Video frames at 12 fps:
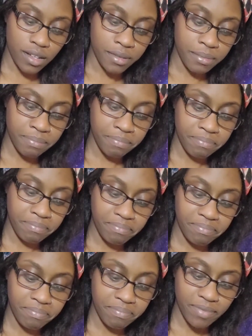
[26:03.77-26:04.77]

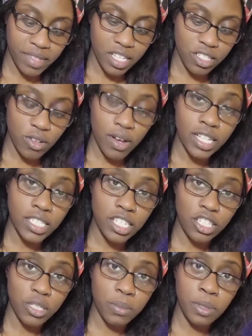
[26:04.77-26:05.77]
Um, so I
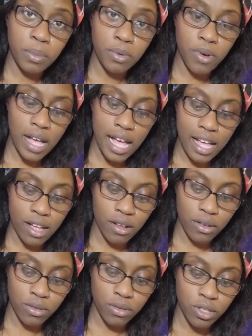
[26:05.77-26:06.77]
teach people
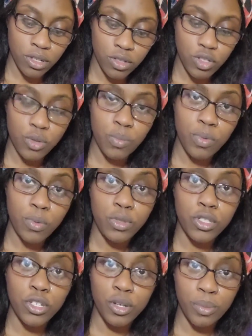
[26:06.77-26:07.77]
how to
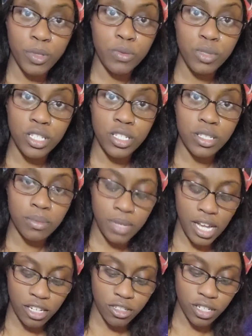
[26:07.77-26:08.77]
boost your immune
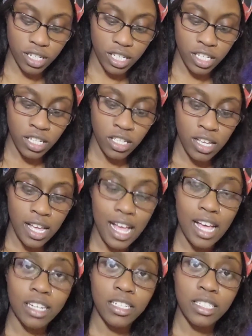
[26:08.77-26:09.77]
system naturally,
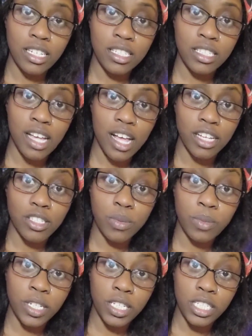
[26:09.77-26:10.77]
how to
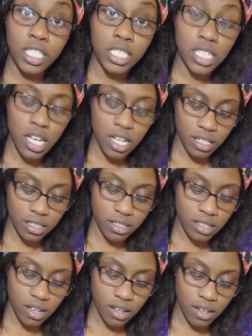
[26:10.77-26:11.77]
detox, when to
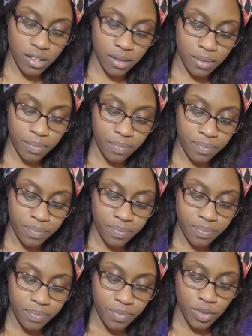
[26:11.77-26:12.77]
detox, um,